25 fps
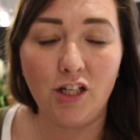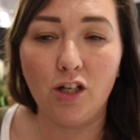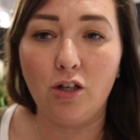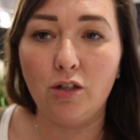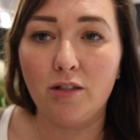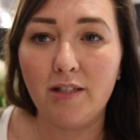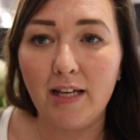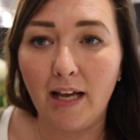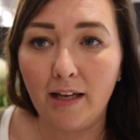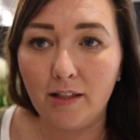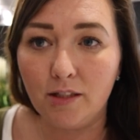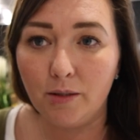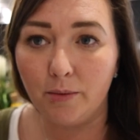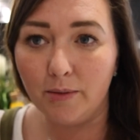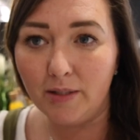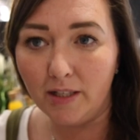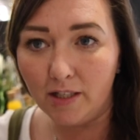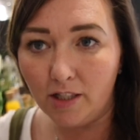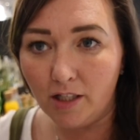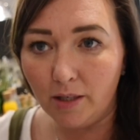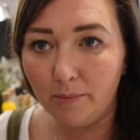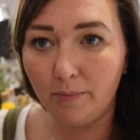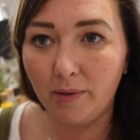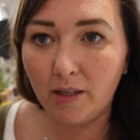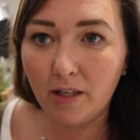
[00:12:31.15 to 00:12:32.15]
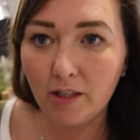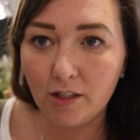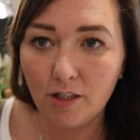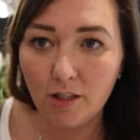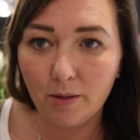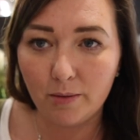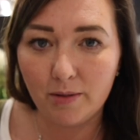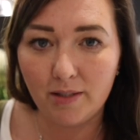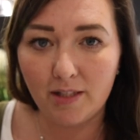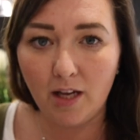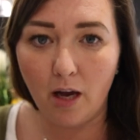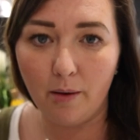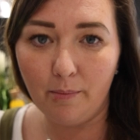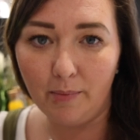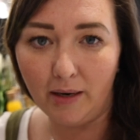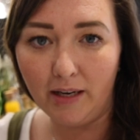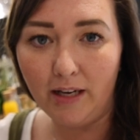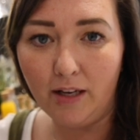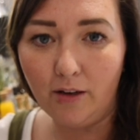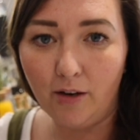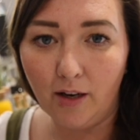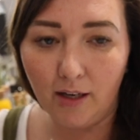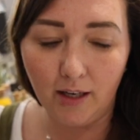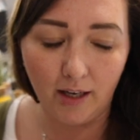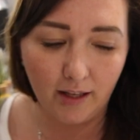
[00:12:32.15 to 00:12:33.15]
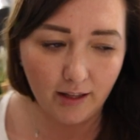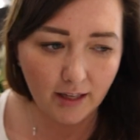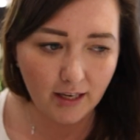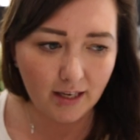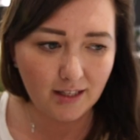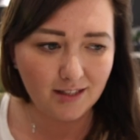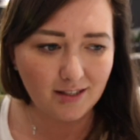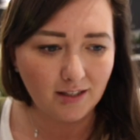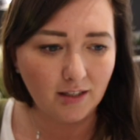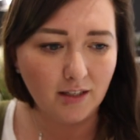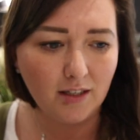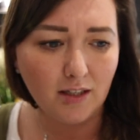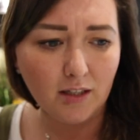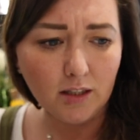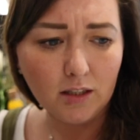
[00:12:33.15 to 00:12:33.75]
You could tell she was itching because she was sat on my knee going like this.